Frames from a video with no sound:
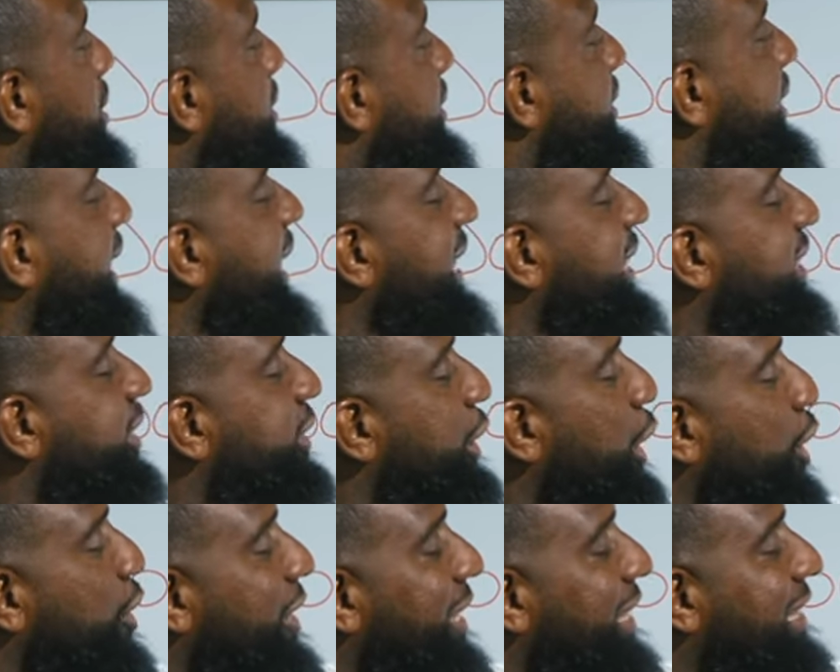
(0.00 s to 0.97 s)
these
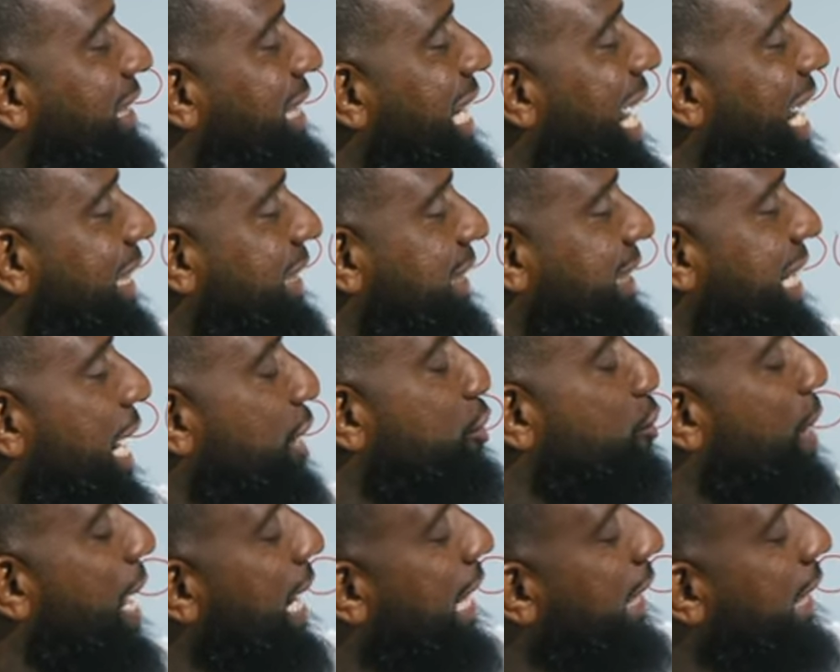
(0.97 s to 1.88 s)
30 stocks, now you got to